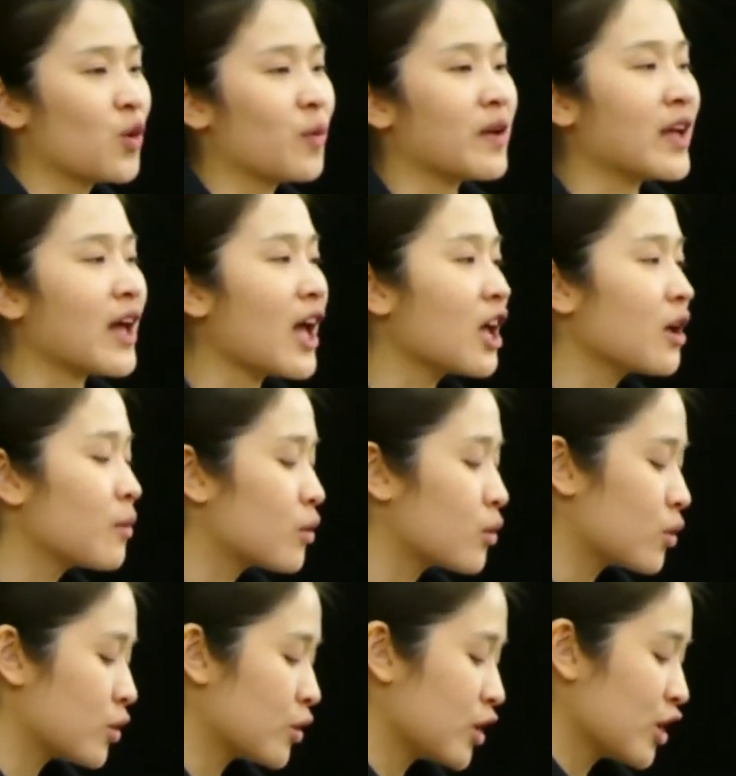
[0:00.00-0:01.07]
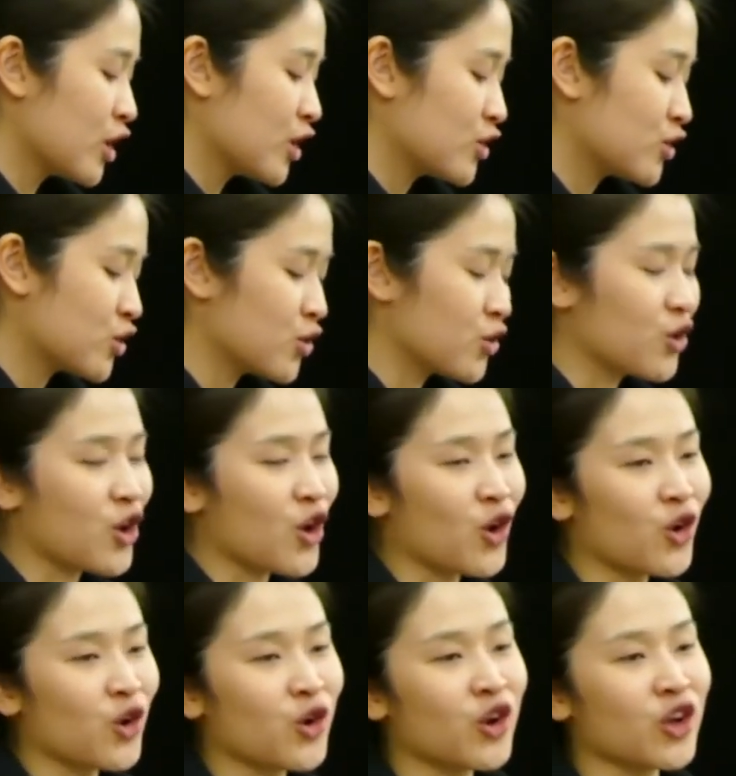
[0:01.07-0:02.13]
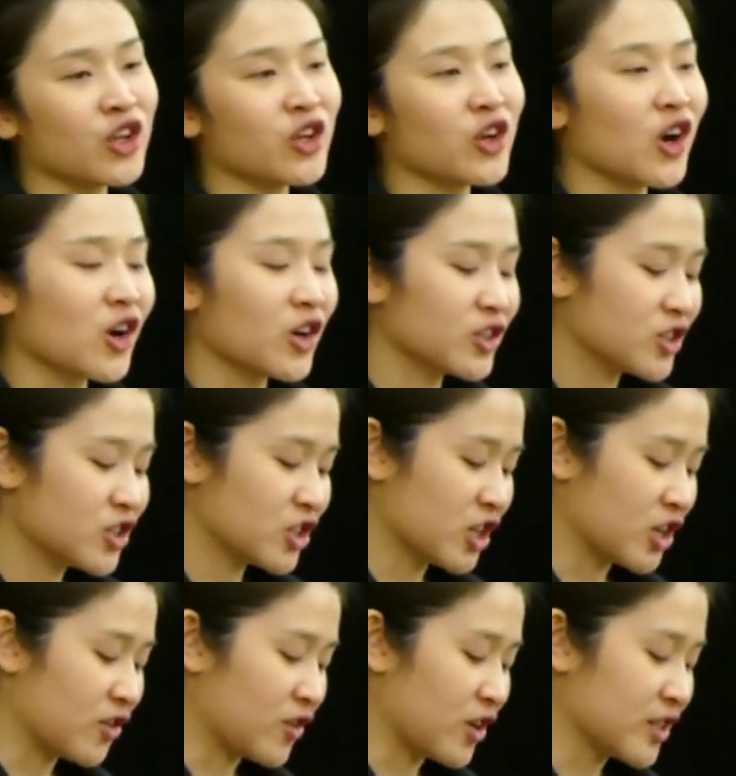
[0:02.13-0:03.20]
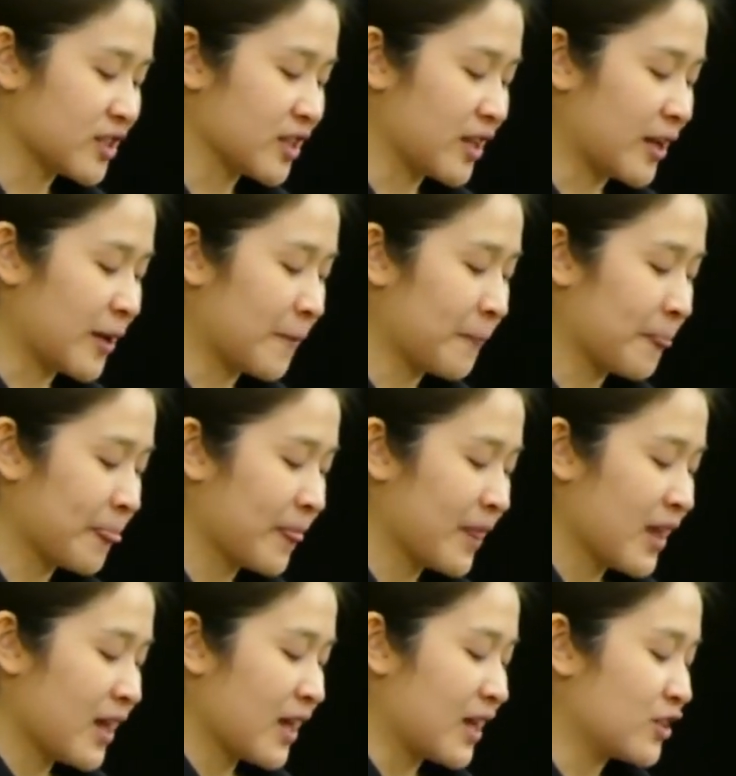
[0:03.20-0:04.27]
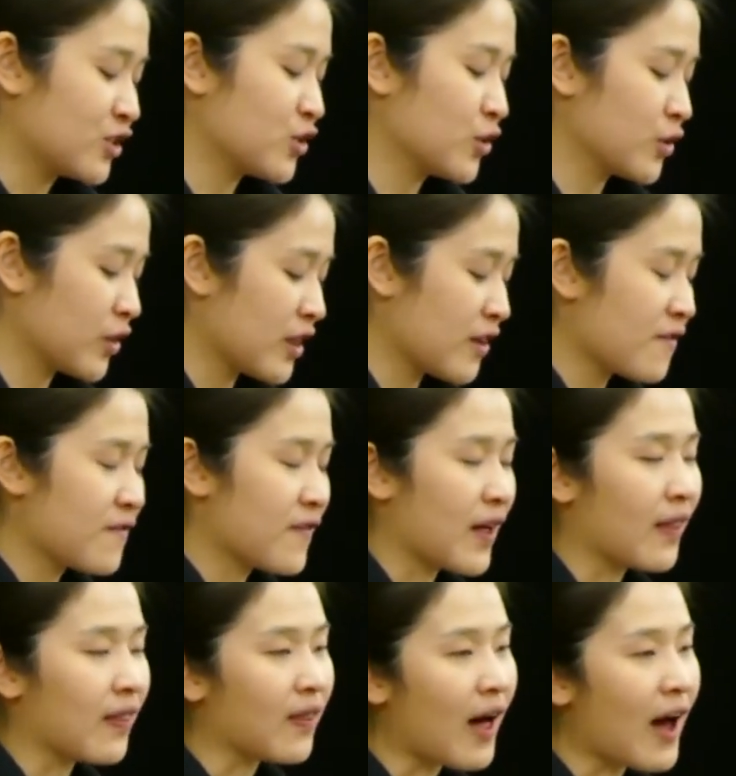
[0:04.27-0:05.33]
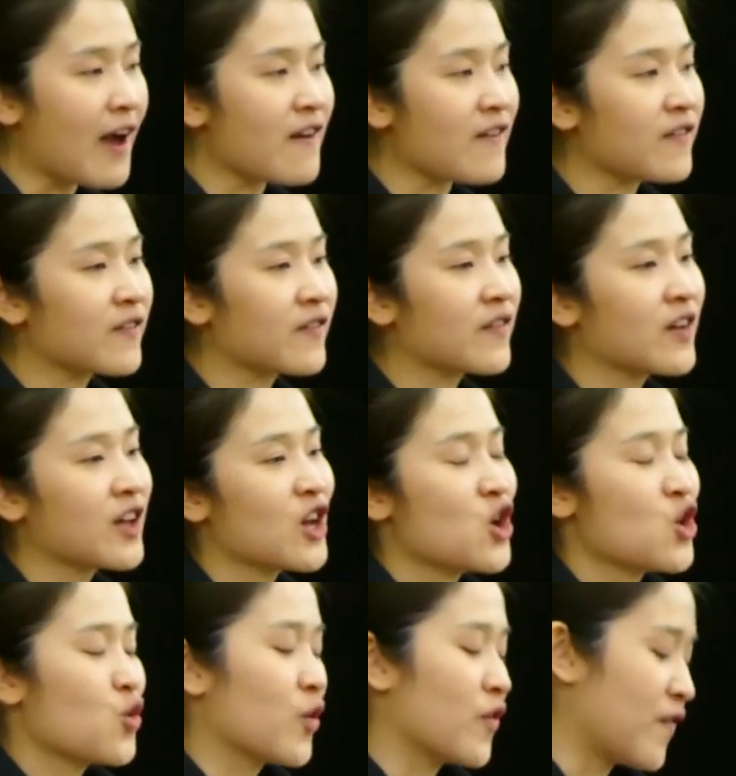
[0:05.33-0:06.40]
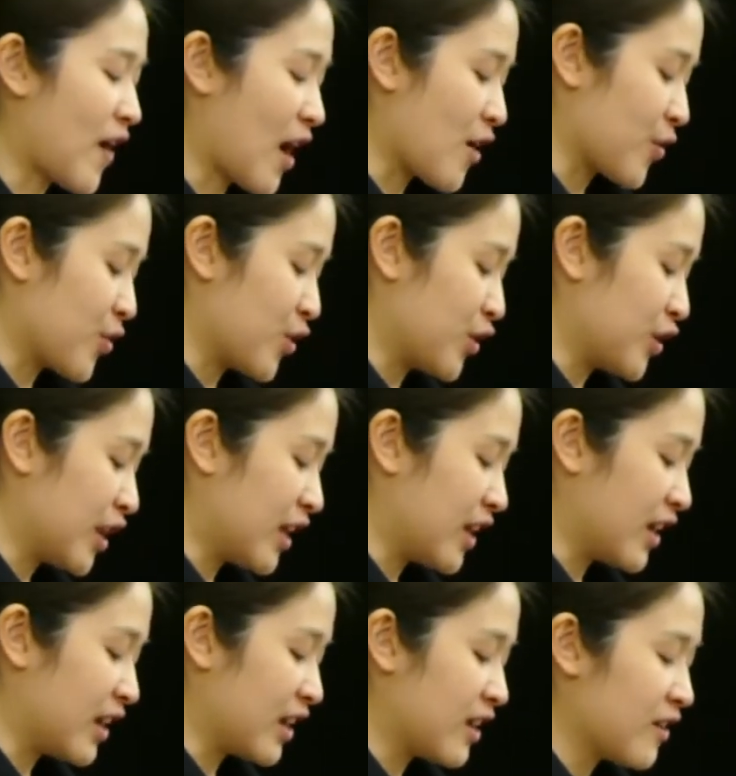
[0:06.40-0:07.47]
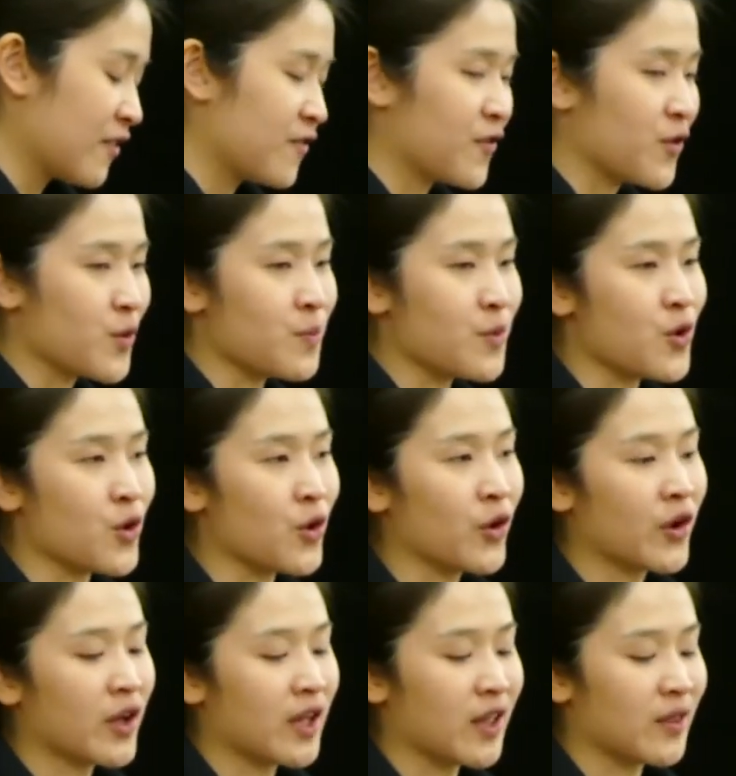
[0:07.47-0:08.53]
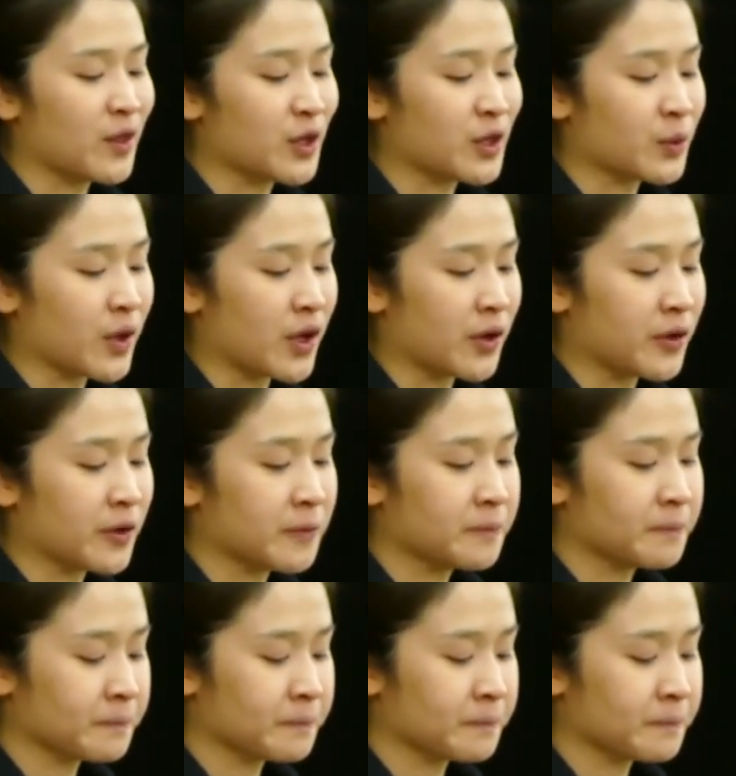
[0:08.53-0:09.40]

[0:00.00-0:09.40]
will be able to know God's generosity and to live a life without the need for more in this world.